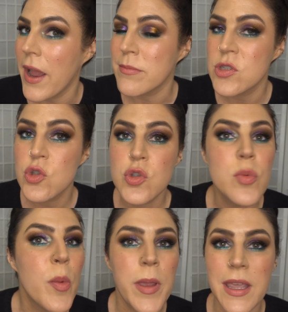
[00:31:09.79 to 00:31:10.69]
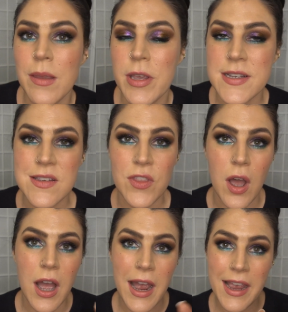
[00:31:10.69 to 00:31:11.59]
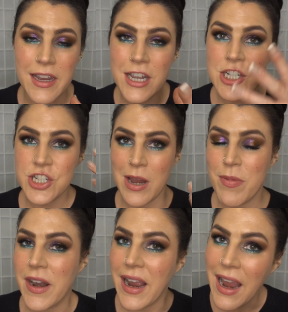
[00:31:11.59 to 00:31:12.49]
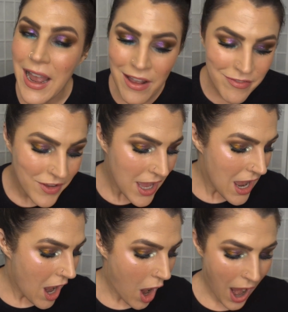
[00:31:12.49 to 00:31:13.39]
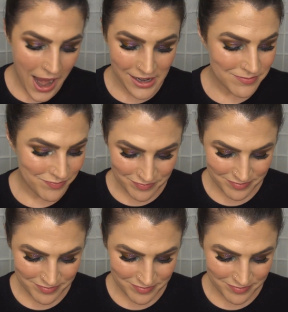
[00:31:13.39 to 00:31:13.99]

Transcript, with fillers: I am super picky because of the eye shape that I have. I